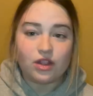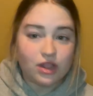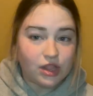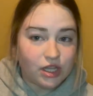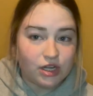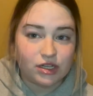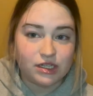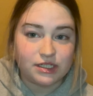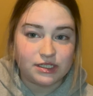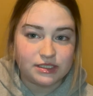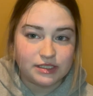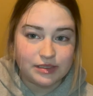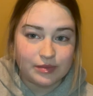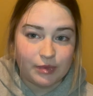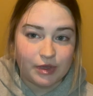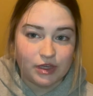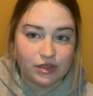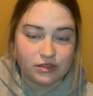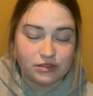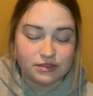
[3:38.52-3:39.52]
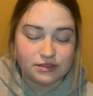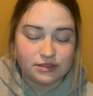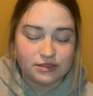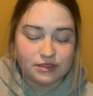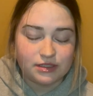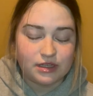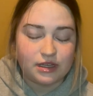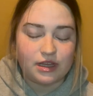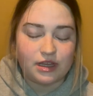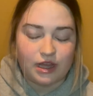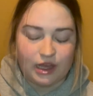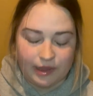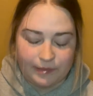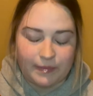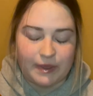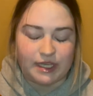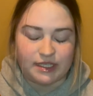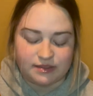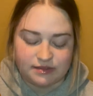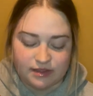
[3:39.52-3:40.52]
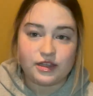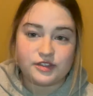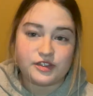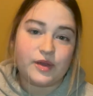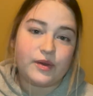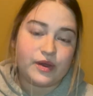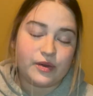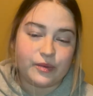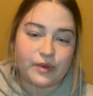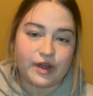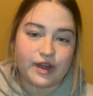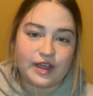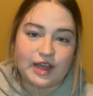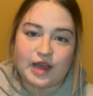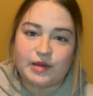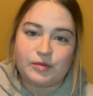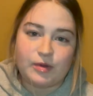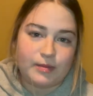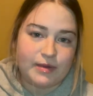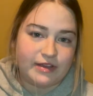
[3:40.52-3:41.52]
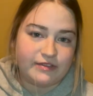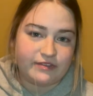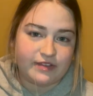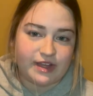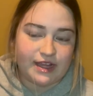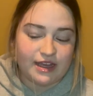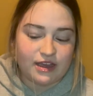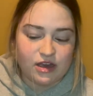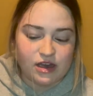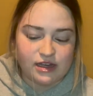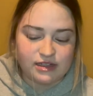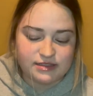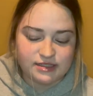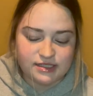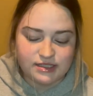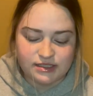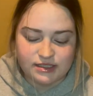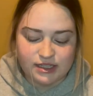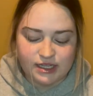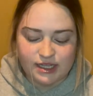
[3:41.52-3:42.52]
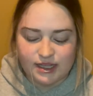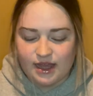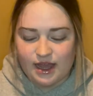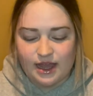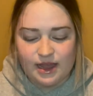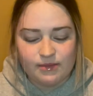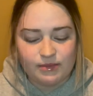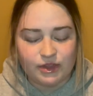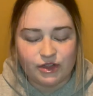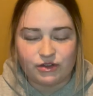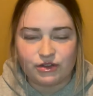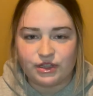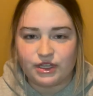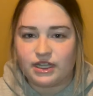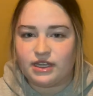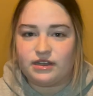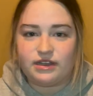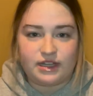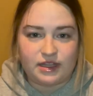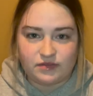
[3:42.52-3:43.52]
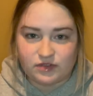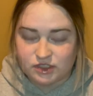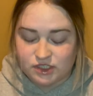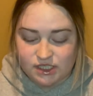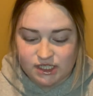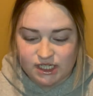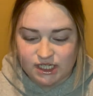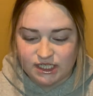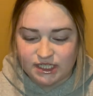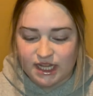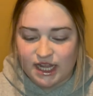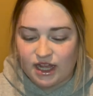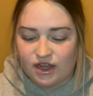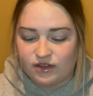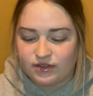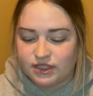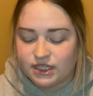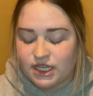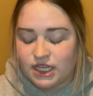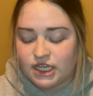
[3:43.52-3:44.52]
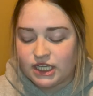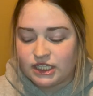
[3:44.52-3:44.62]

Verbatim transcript: Literally smells amazing. So at work, I'm on my feet constantly. I'm literally never sitting down.